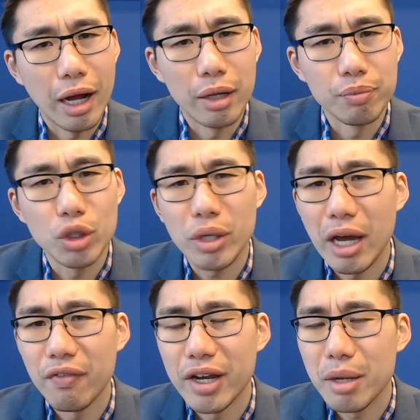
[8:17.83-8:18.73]
do you have
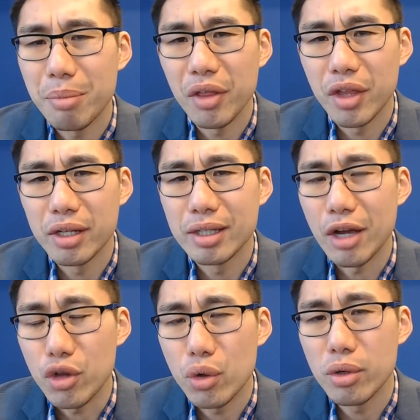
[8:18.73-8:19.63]
any methods that you
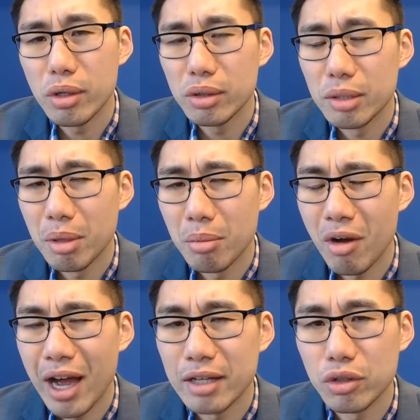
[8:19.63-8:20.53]
use to
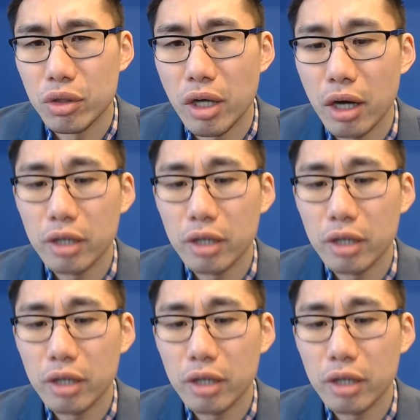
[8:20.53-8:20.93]
memorize your talk?